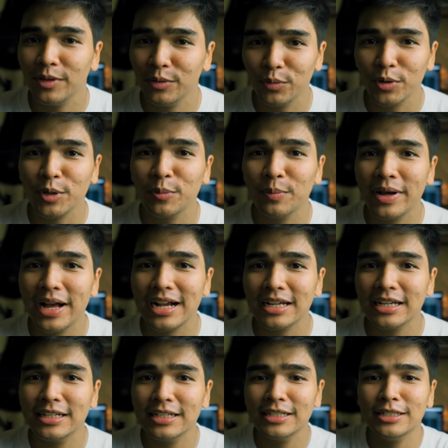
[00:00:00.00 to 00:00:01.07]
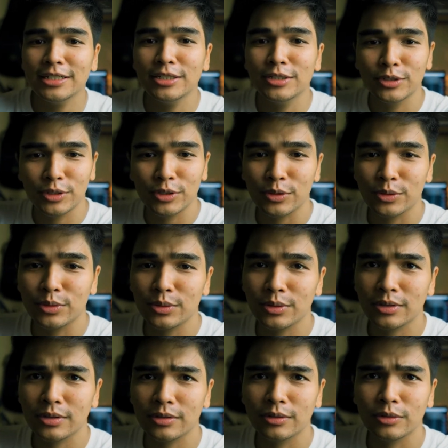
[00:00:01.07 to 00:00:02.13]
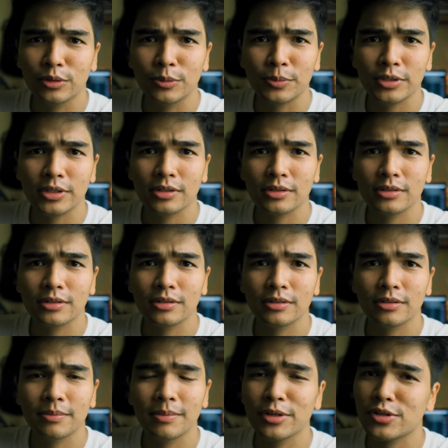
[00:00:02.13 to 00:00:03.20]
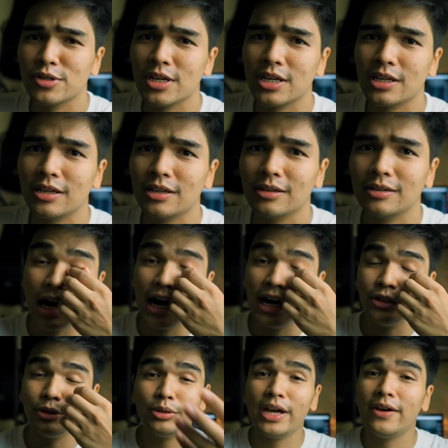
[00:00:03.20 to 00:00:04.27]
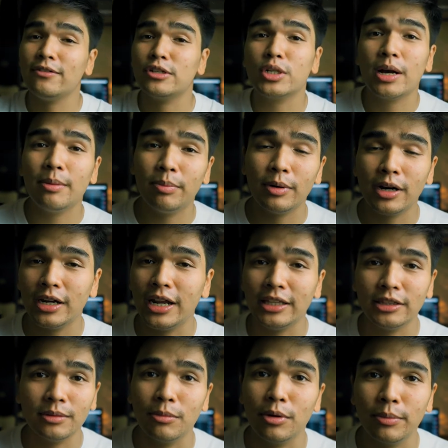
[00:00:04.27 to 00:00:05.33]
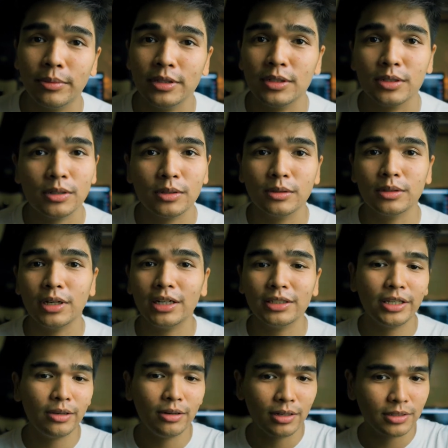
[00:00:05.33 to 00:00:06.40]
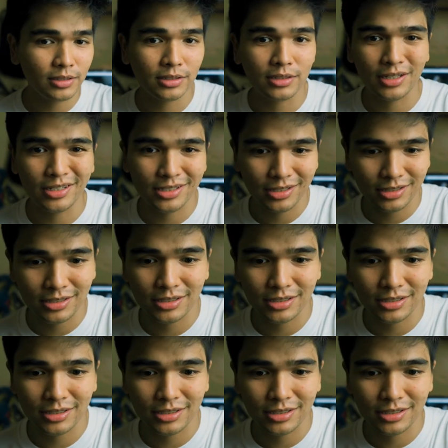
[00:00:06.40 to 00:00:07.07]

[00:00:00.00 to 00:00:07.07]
And welcome back to... Oops, medyo shaky. I don't have a tripod at the moment, so nakatayo lang sa isang